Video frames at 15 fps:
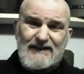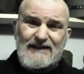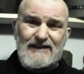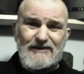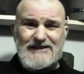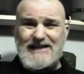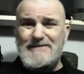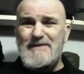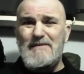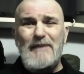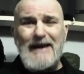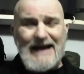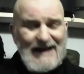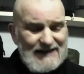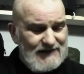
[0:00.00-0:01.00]
you can get them in
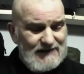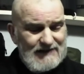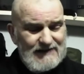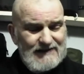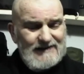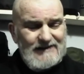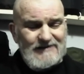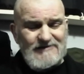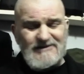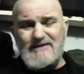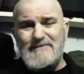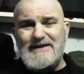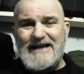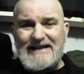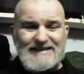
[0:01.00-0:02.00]
black, you can get them
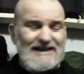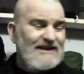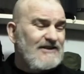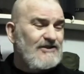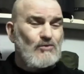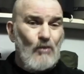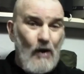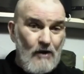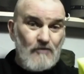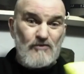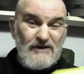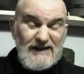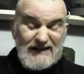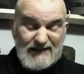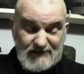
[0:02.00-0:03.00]
in any colour you want
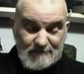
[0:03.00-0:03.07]
really.